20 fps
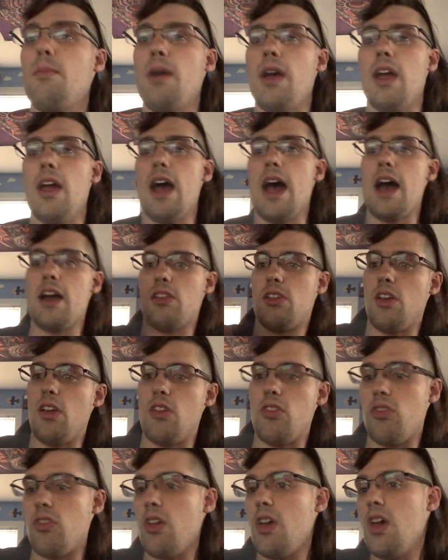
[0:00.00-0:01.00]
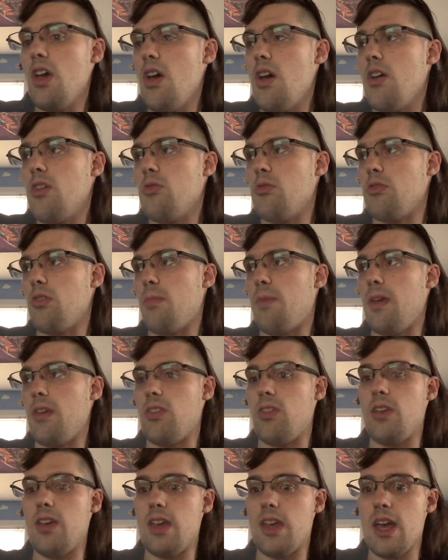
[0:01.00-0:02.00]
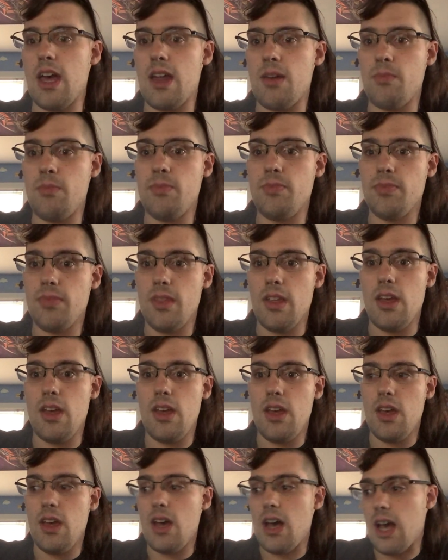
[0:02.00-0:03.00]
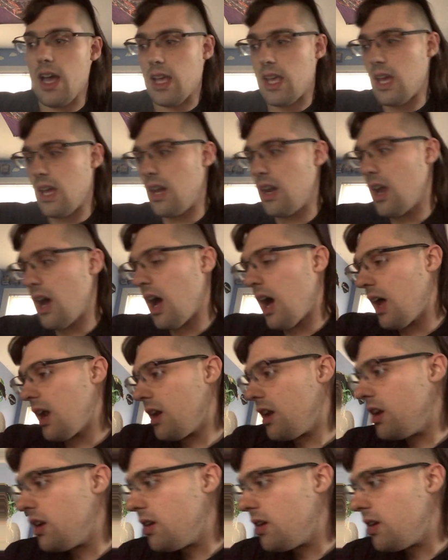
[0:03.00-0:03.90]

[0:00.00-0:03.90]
my access through the PC again, I cannot